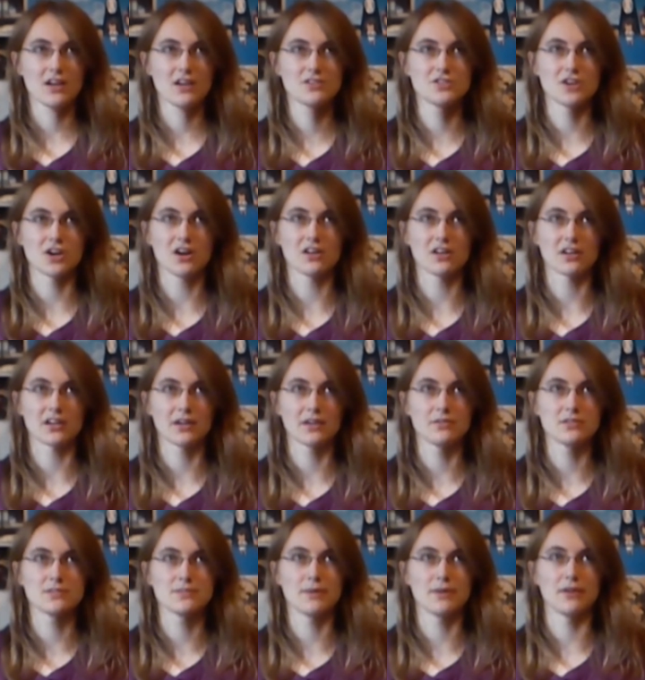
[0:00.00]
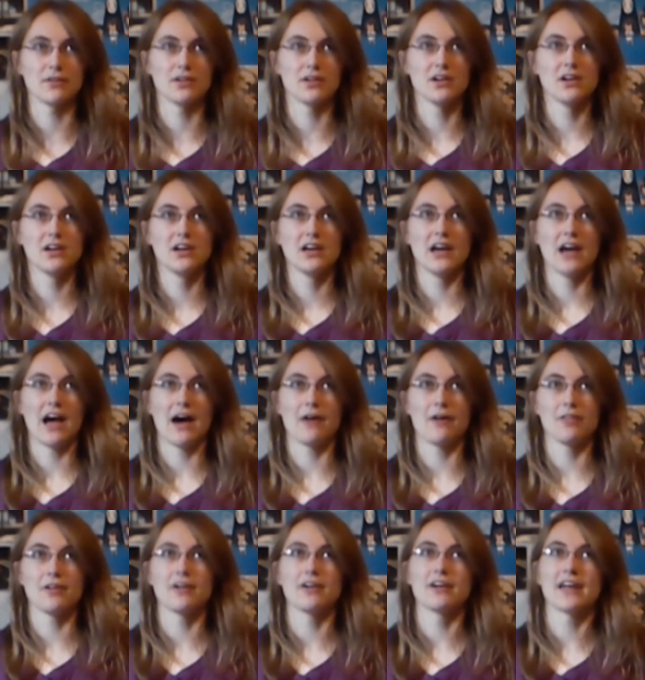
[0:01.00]
dark. It was about how
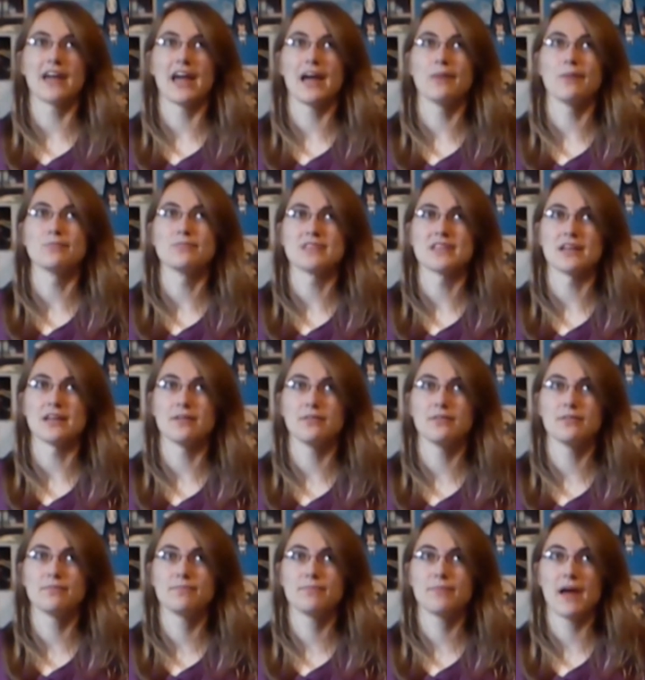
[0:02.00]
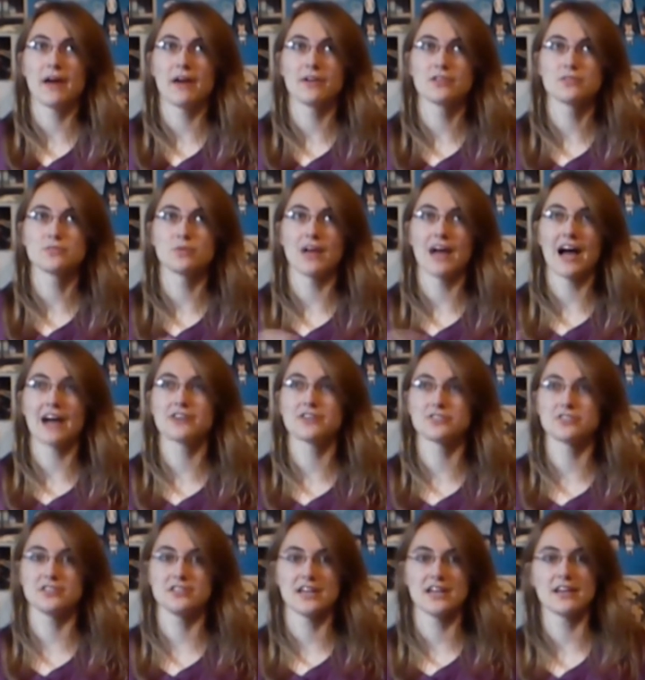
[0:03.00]
there are camps that parents will
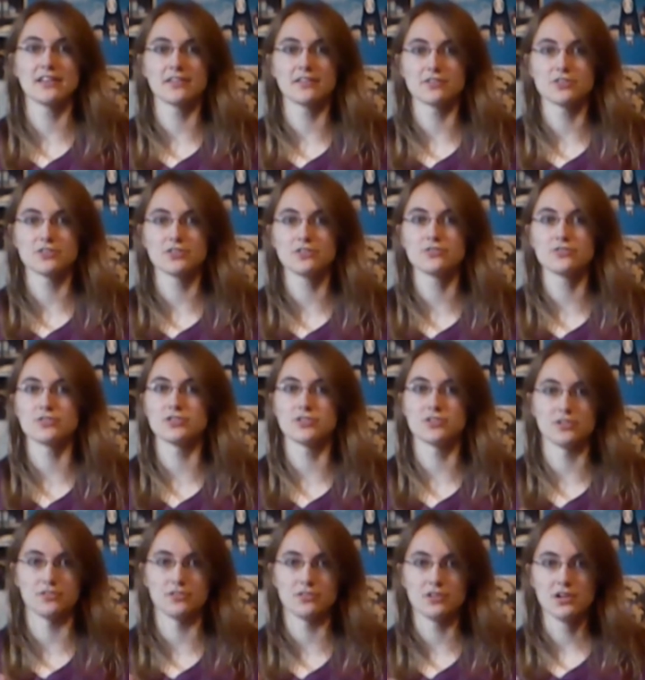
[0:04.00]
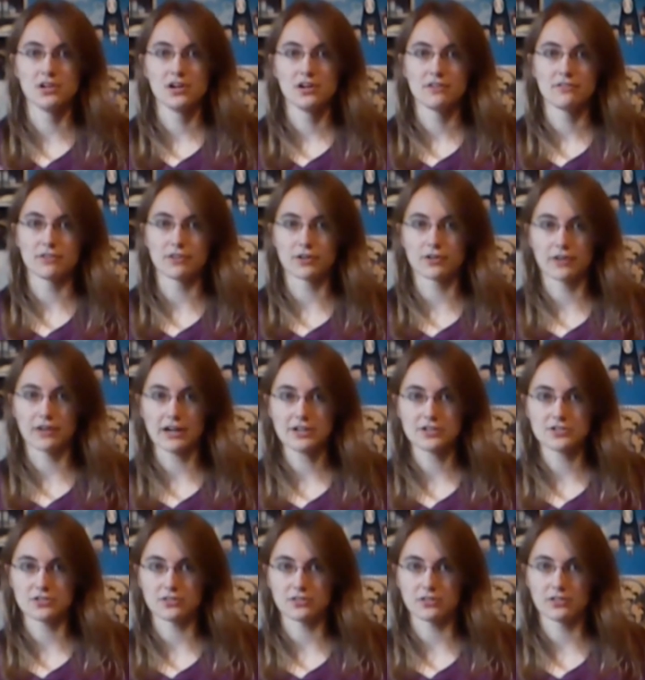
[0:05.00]
actually take their children to for
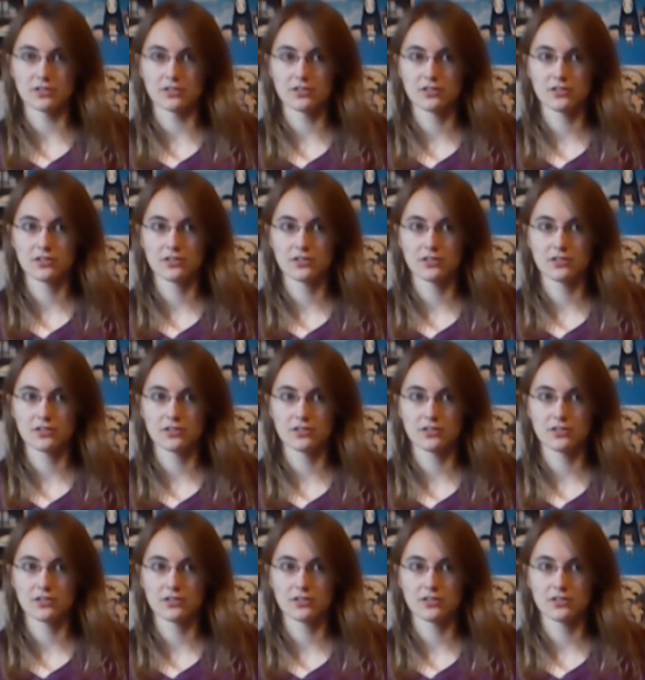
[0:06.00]
correctional